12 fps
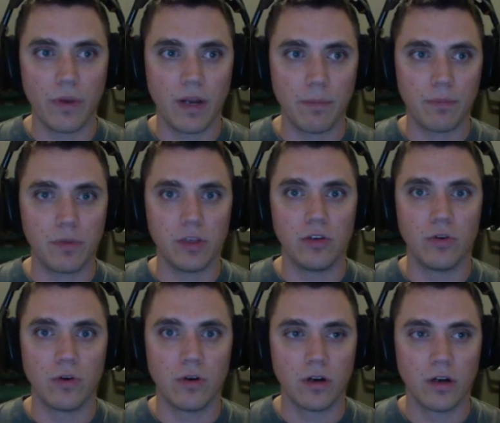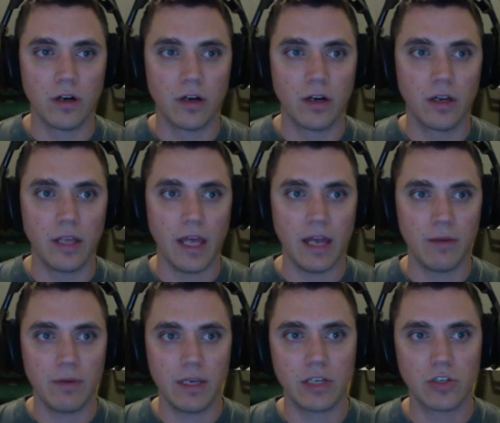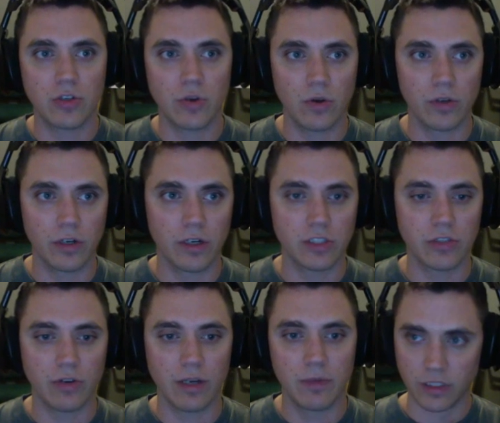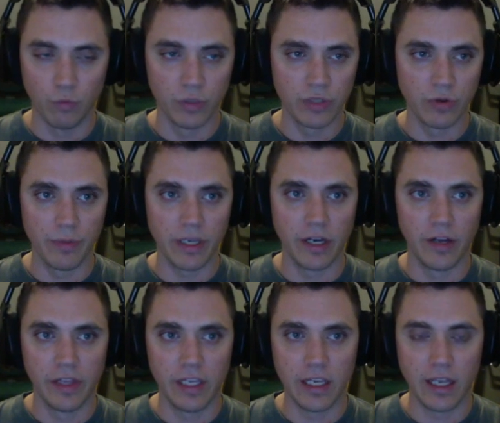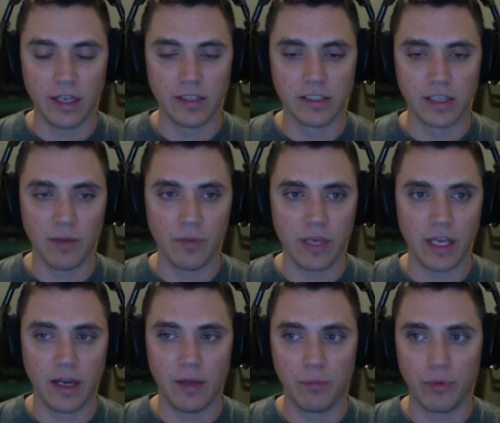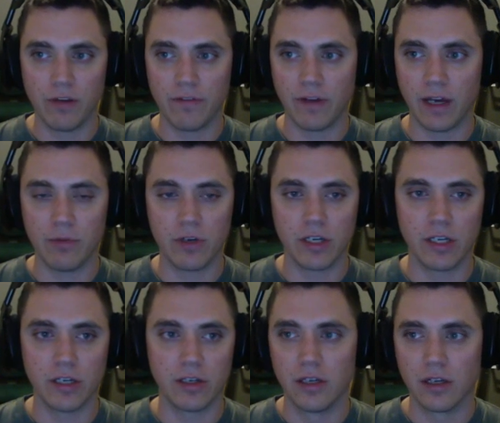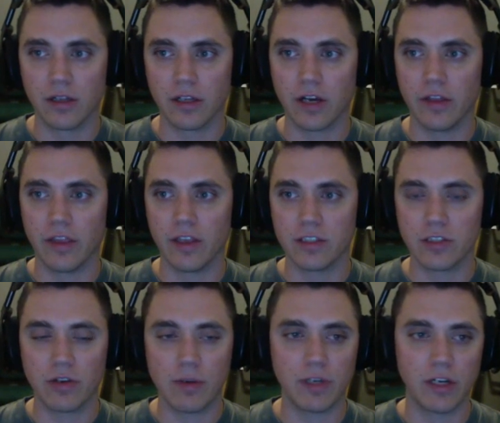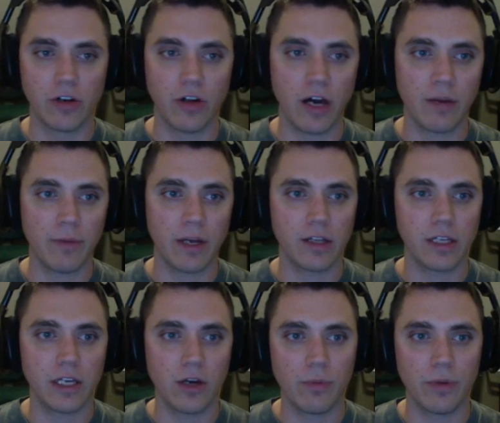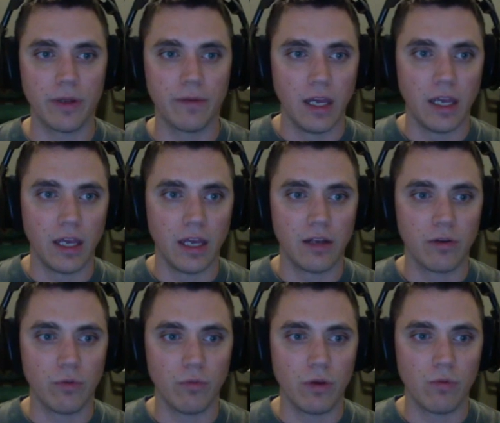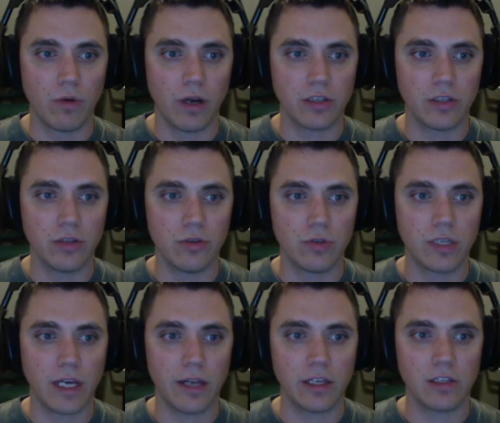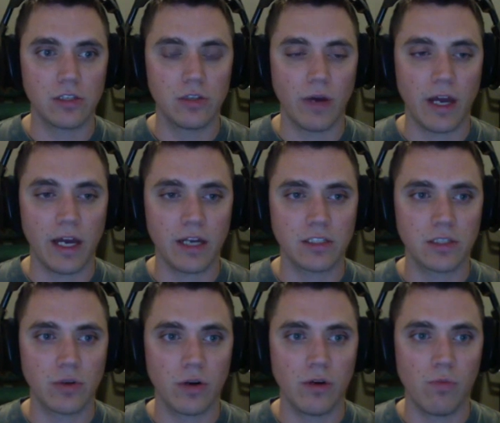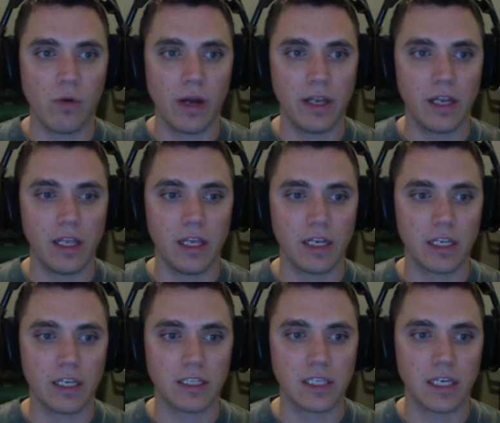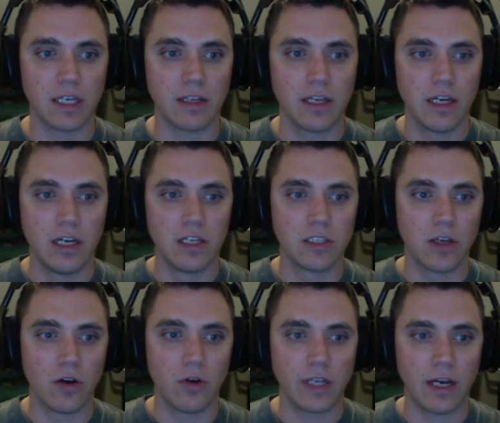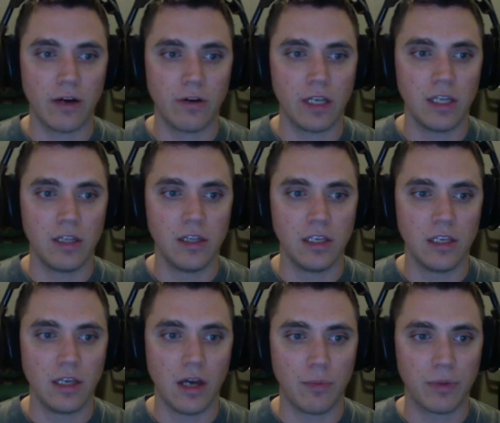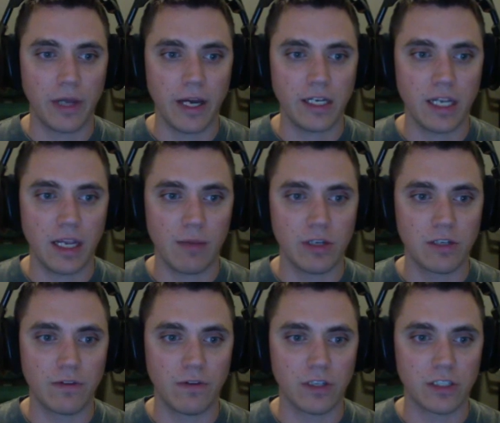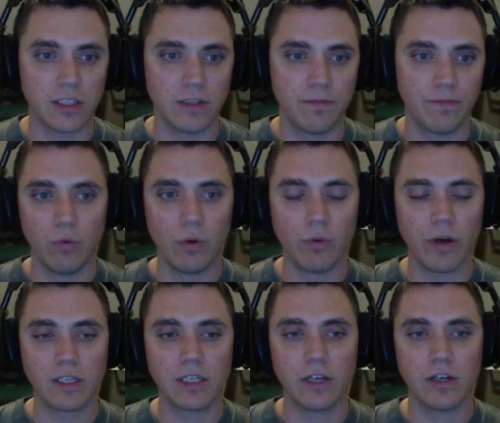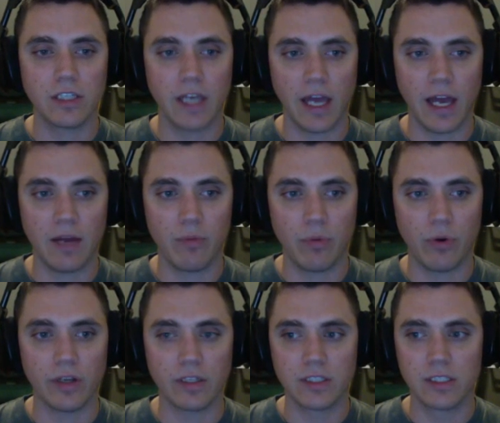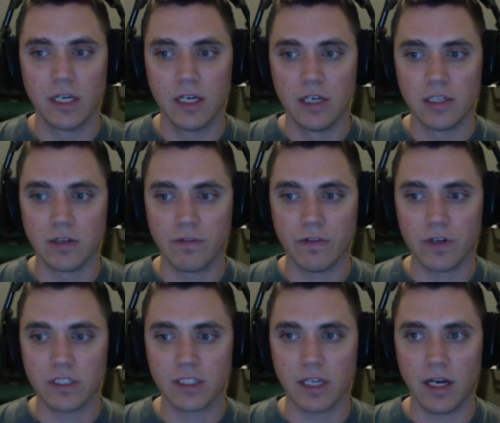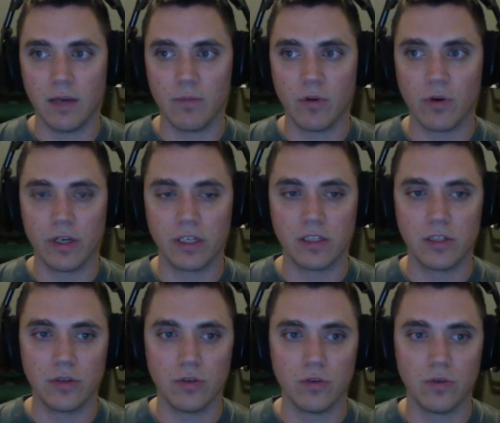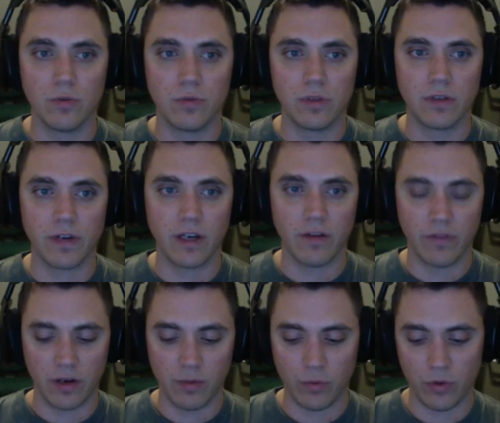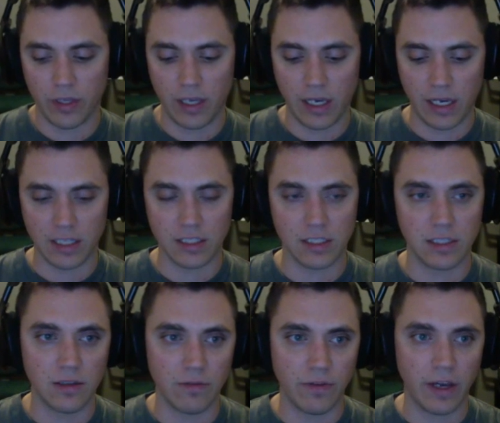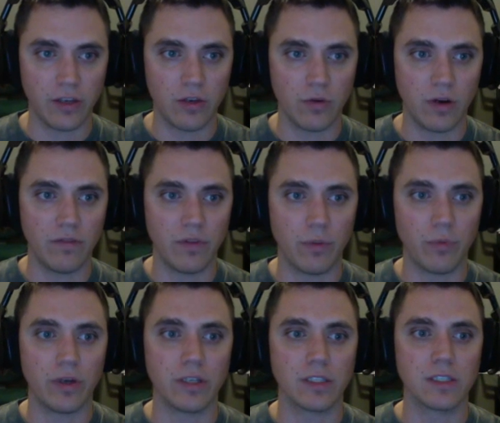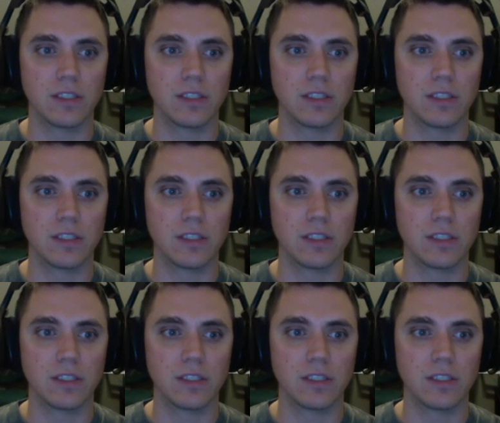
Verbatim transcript: up your enemy controller script, which will be on the zombie prefab. You can click on the script and it'll automatically open. And we want to tell it to add a score when it gets hit. So down in the apply damage function, we want to tell it to add points. So first I'm going to define a variable that has the value of the points,